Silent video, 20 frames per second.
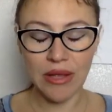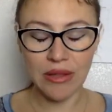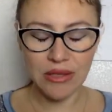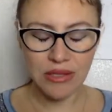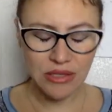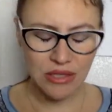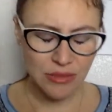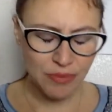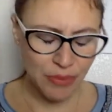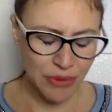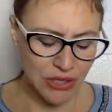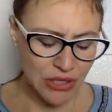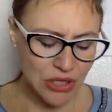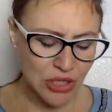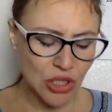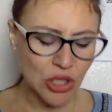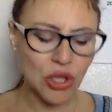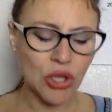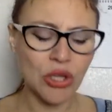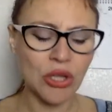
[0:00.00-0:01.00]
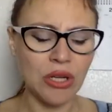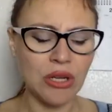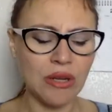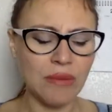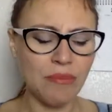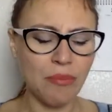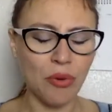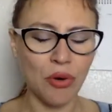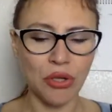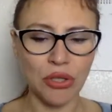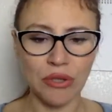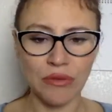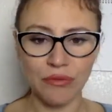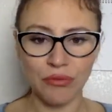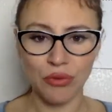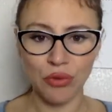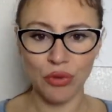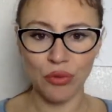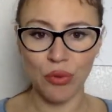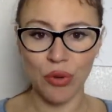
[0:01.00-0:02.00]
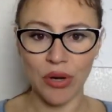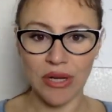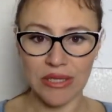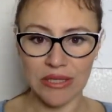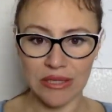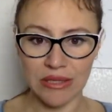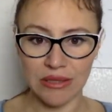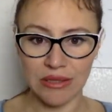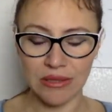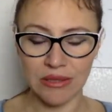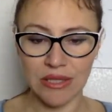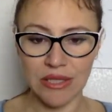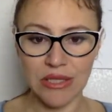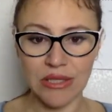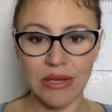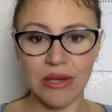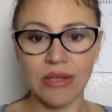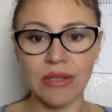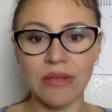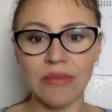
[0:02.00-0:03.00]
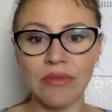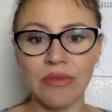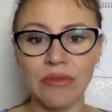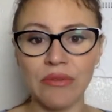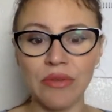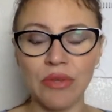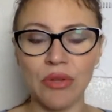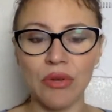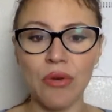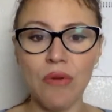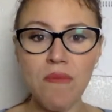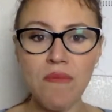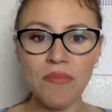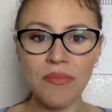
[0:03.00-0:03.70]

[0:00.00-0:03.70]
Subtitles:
This is particularly important for you, what I said at the start of the video.